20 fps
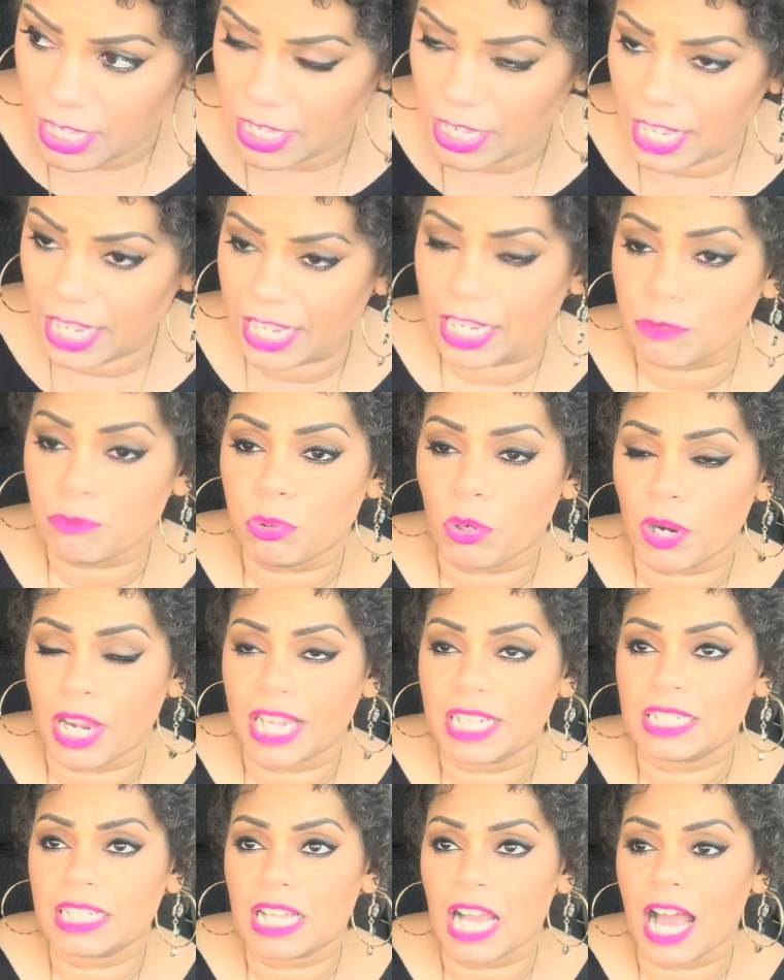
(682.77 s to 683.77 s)
and
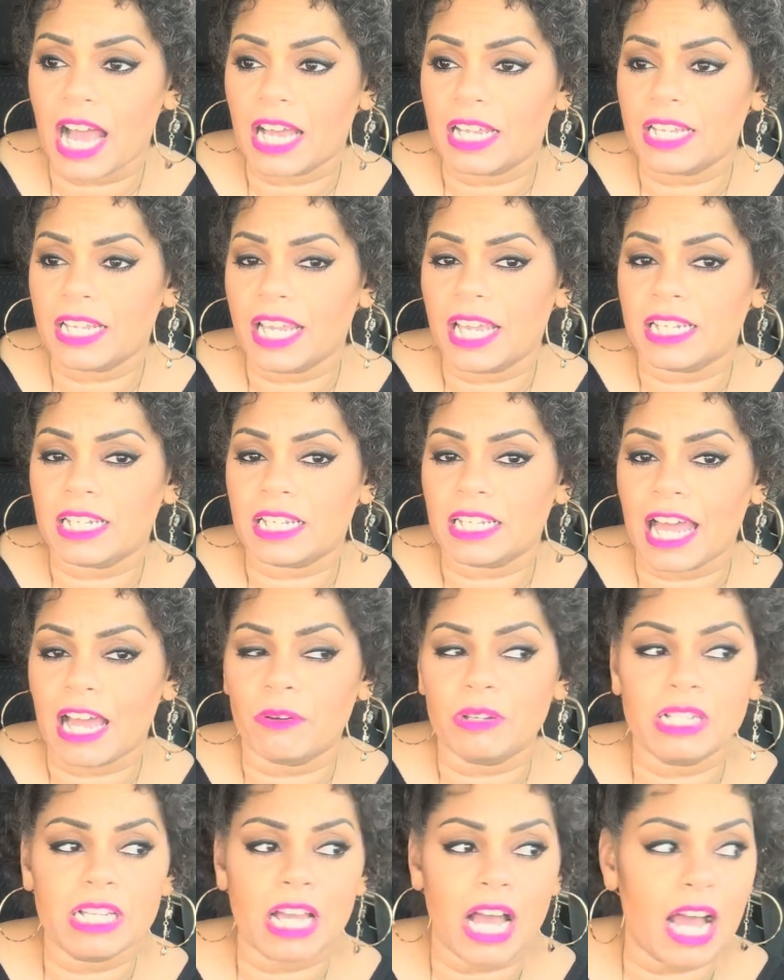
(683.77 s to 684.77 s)
praying to God and
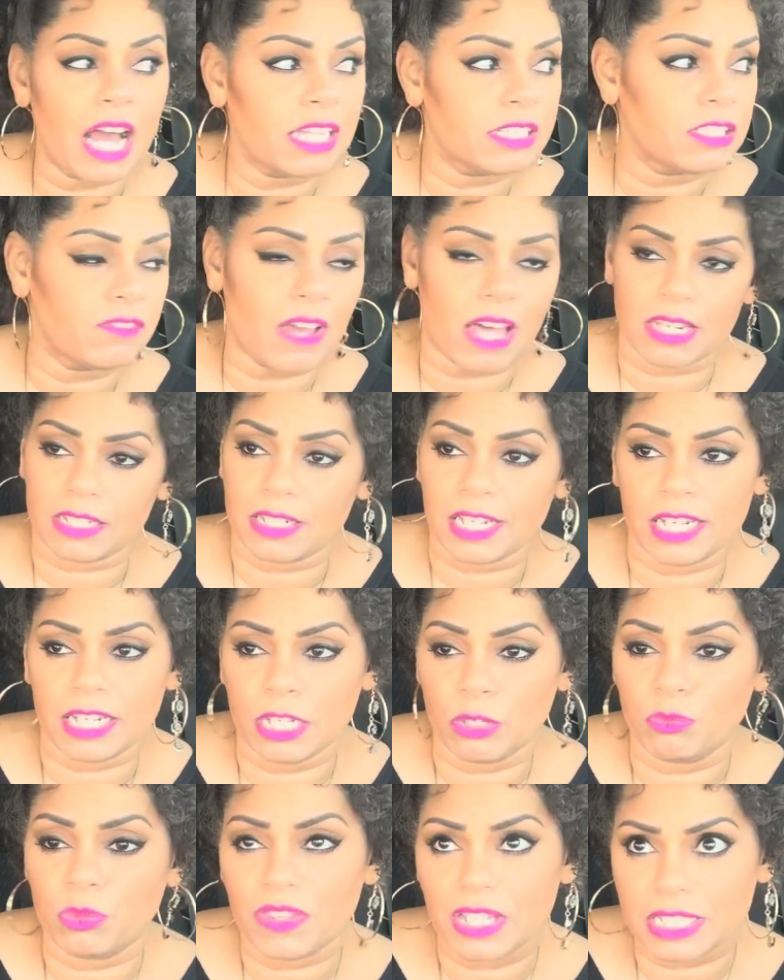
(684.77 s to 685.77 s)
allowing God to validate
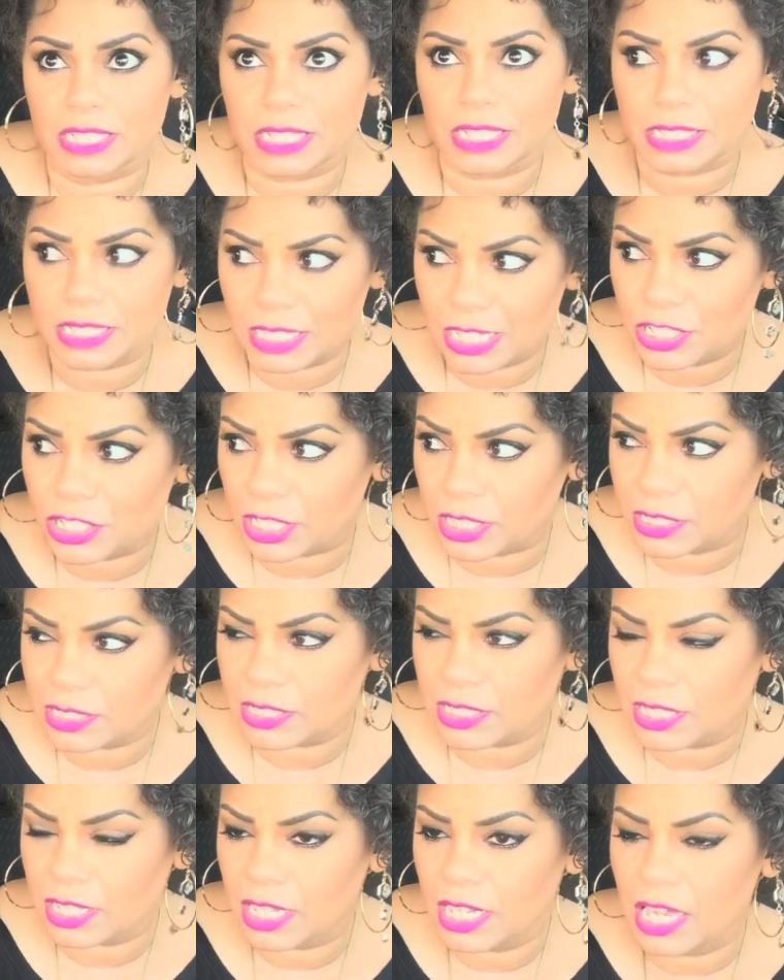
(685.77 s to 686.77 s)
him with his
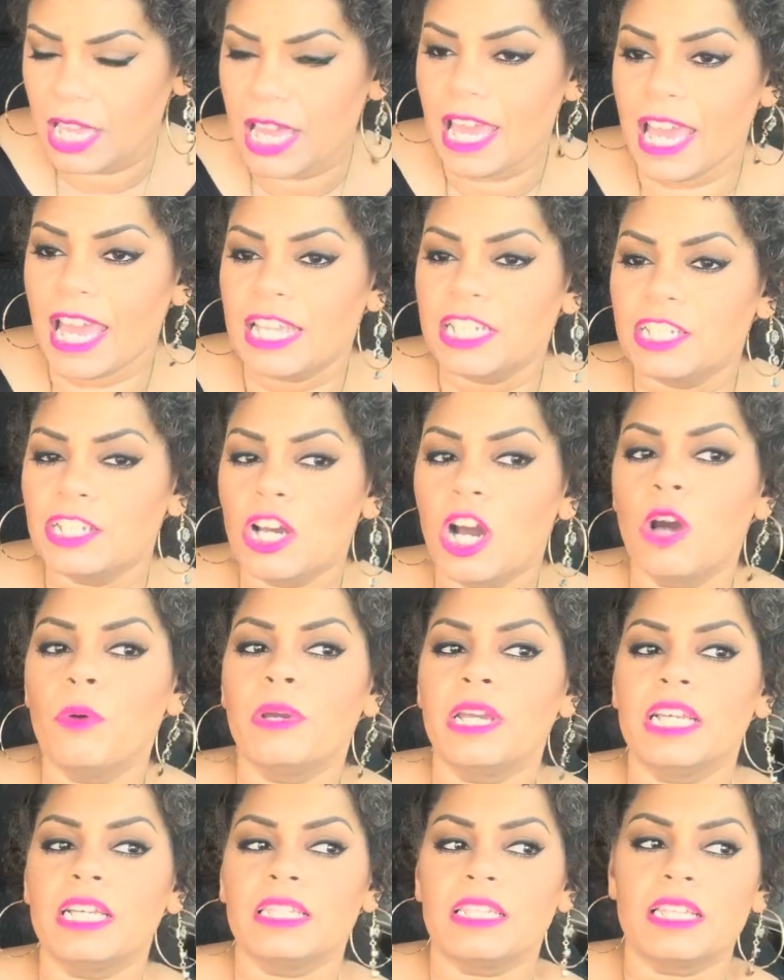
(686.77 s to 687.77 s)
decisions, and
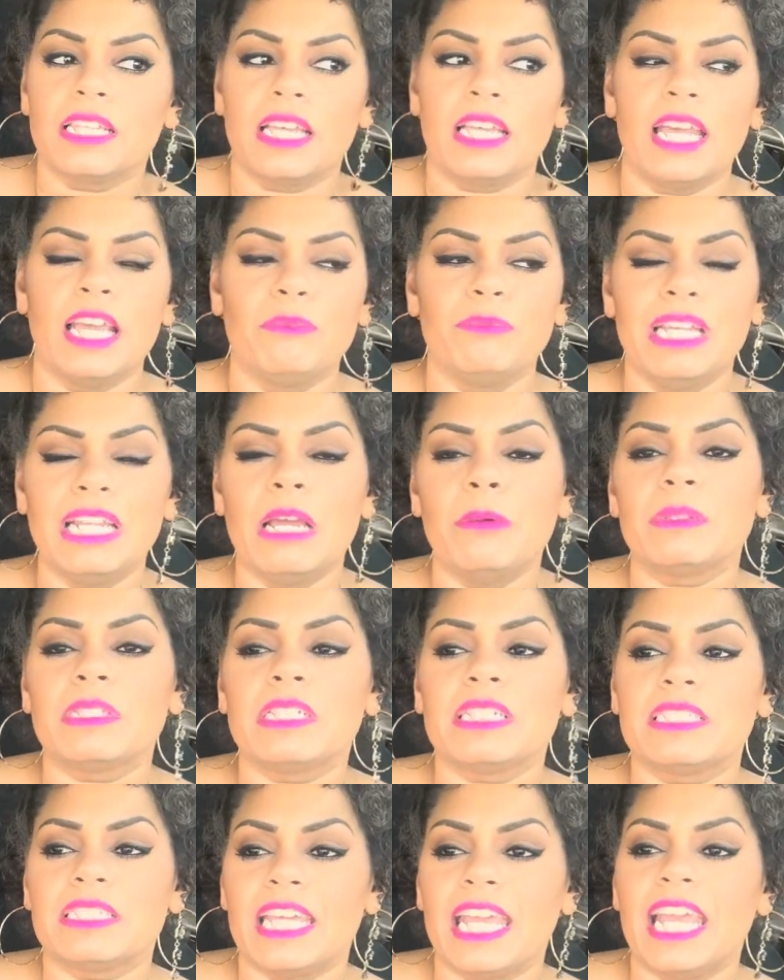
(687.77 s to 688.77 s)
knowing and being able to
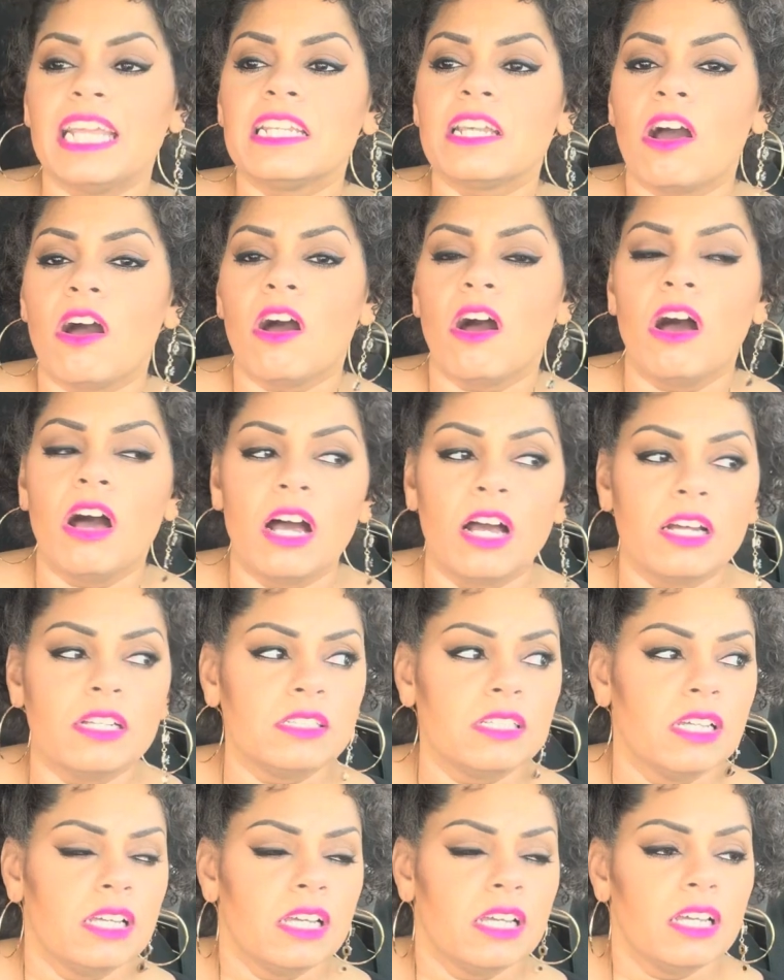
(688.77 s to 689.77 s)
stand
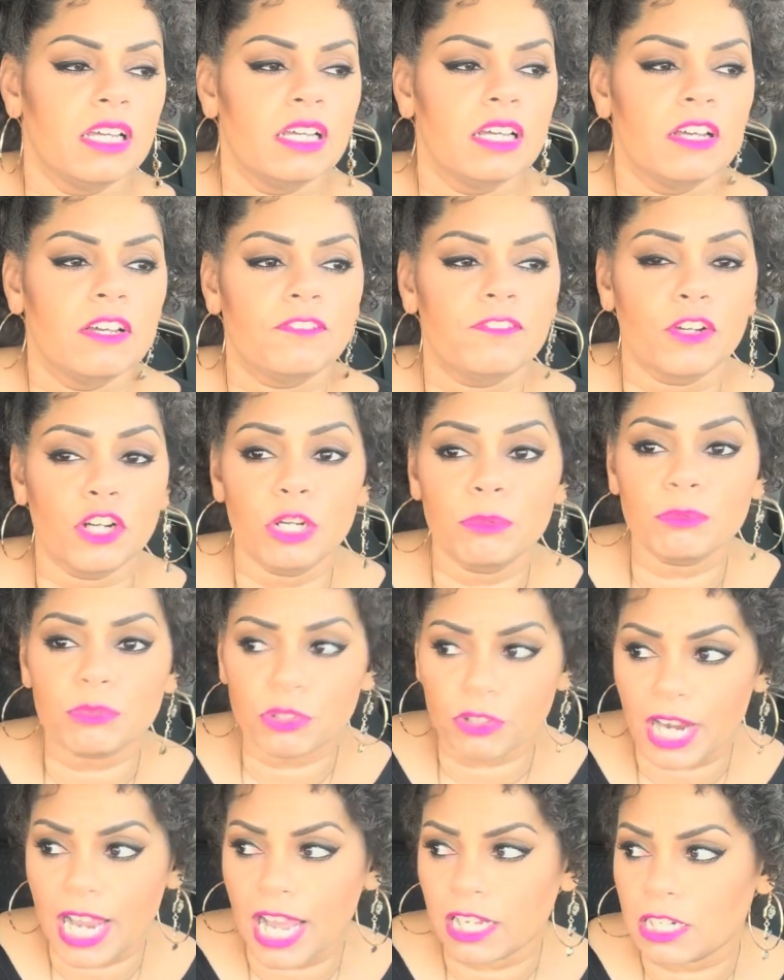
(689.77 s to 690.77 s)
on firm
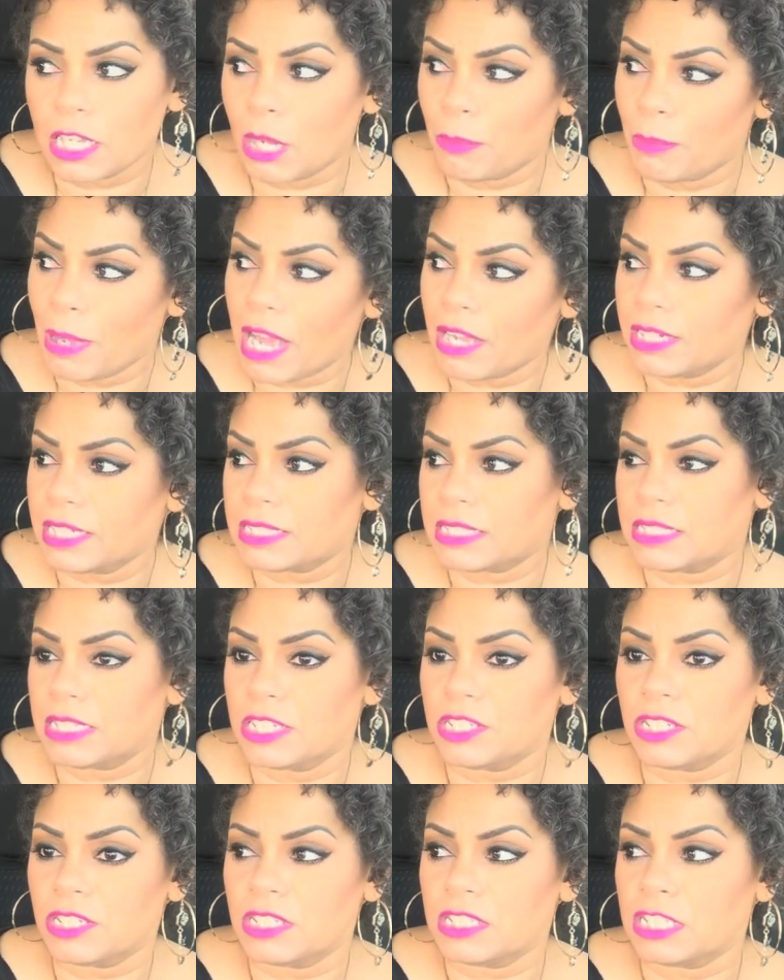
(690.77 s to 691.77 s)
ground about his
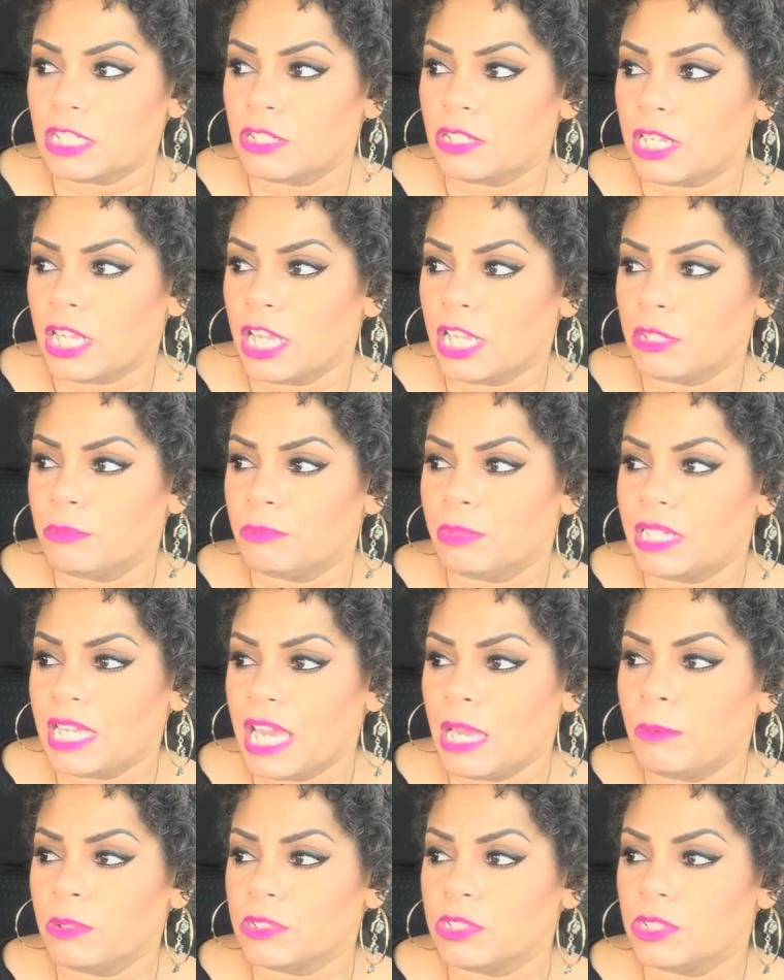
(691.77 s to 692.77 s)
decisions, and be
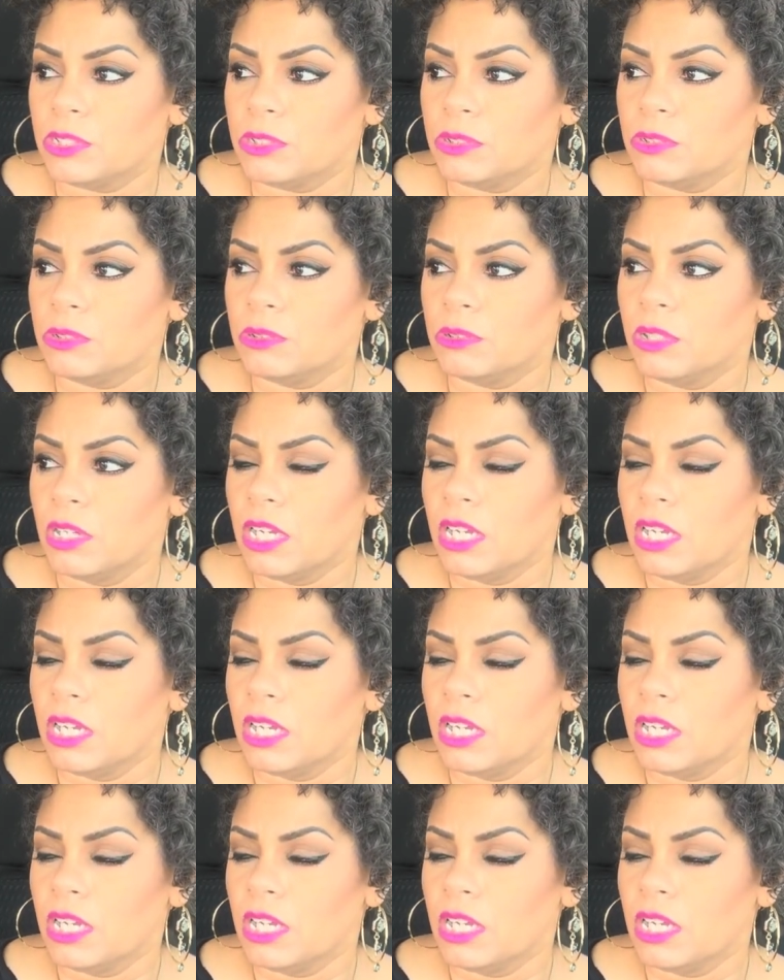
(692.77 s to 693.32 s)
able to,